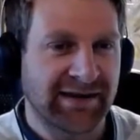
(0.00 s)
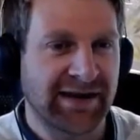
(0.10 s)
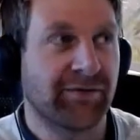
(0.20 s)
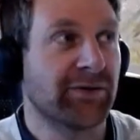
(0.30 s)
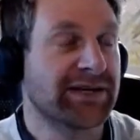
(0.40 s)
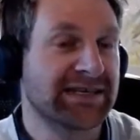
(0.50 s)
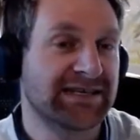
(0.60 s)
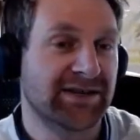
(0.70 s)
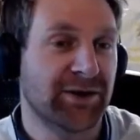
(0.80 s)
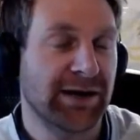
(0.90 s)
therefore this is
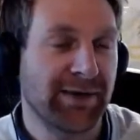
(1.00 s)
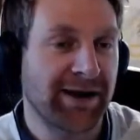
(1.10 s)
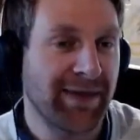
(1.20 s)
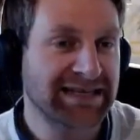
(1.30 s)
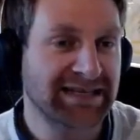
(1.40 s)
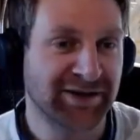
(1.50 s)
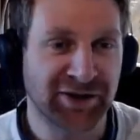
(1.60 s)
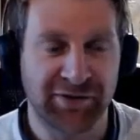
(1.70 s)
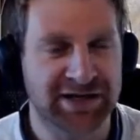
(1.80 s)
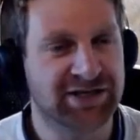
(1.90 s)
the total amount of mass in the universe,